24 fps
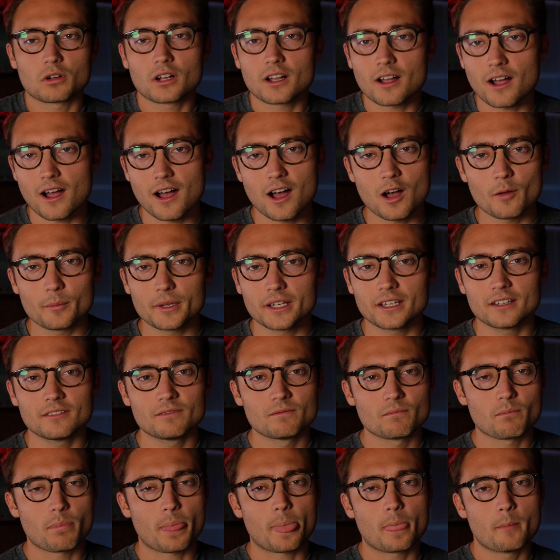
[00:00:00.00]
common
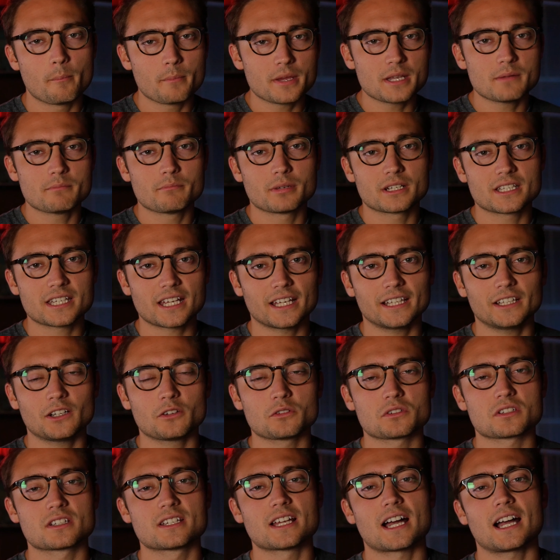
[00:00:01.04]
meat
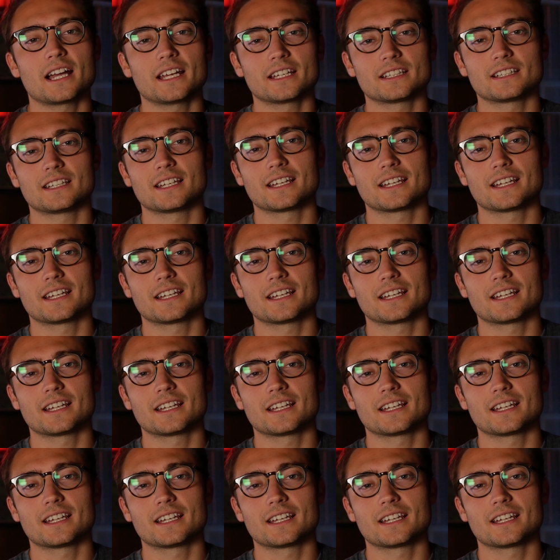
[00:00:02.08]
potatoes diet